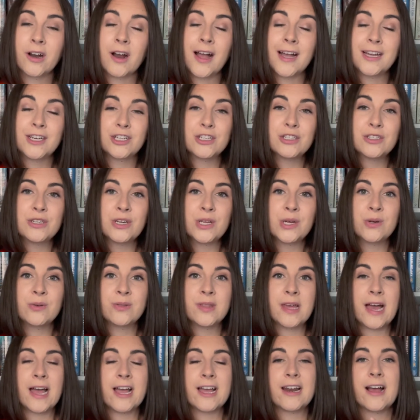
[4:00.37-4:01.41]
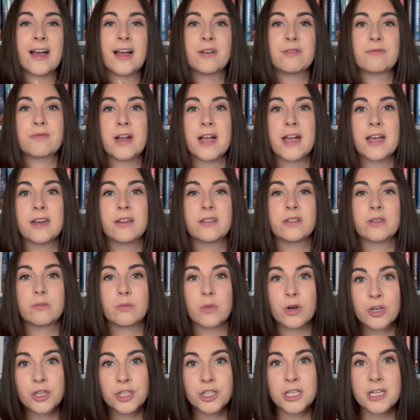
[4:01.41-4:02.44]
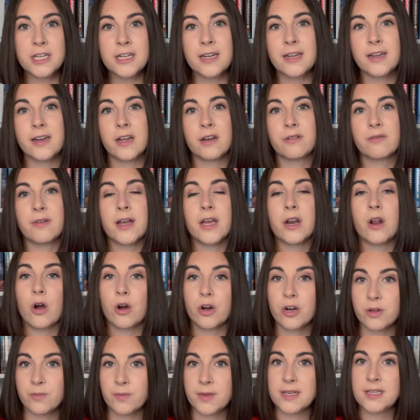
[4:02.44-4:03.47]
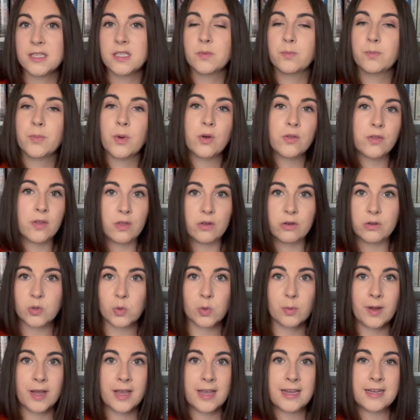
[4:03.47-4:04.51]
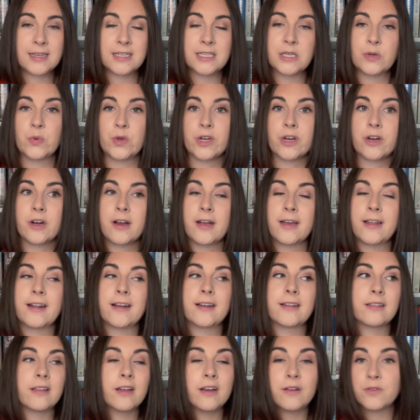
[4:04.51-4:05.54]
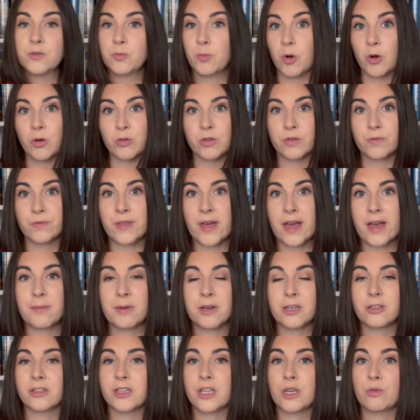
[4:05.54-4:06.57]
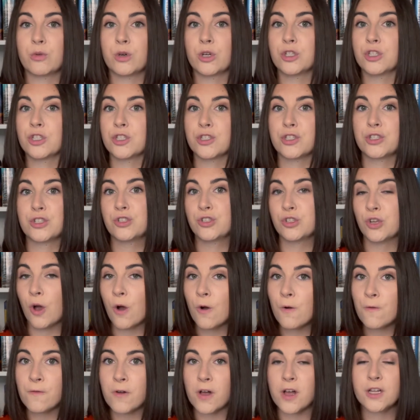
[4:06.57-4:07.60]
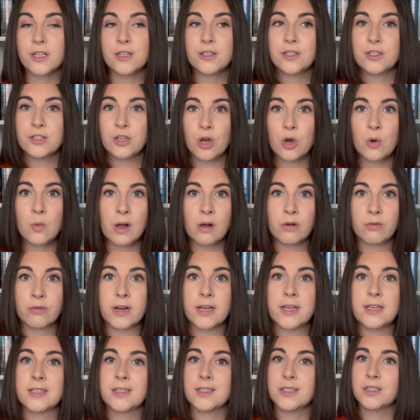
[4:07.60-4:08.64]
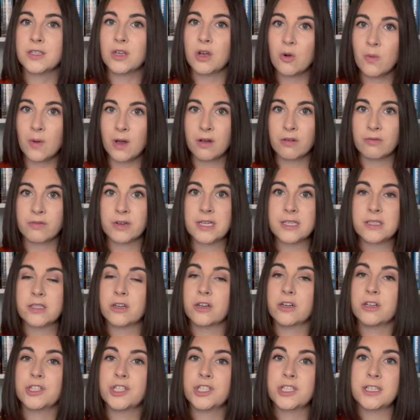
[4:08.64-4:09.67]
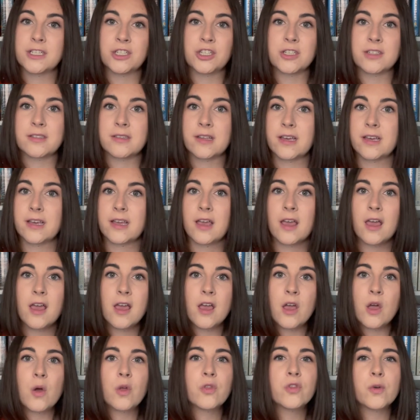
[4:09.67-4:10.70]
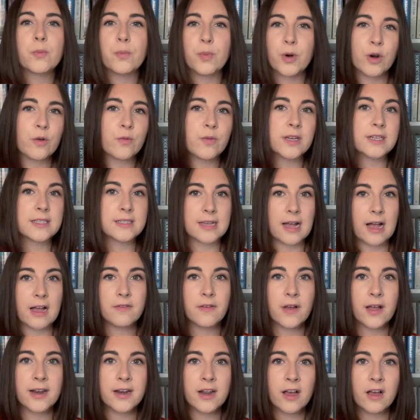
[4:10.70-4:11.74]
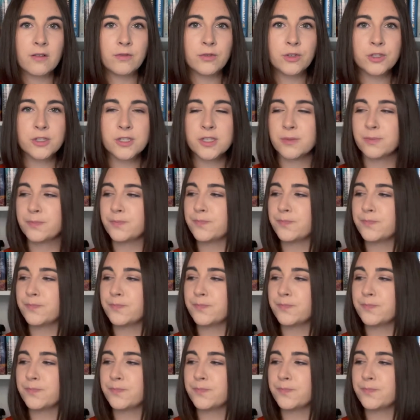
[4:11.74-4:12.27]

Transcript: I just know that I read The Martian and I read Artemis. Both of those were by Andy Weir, and I loved both of them. I thought they were just so fun, so well written, so well researched, and just like the perfect sci-fi novels.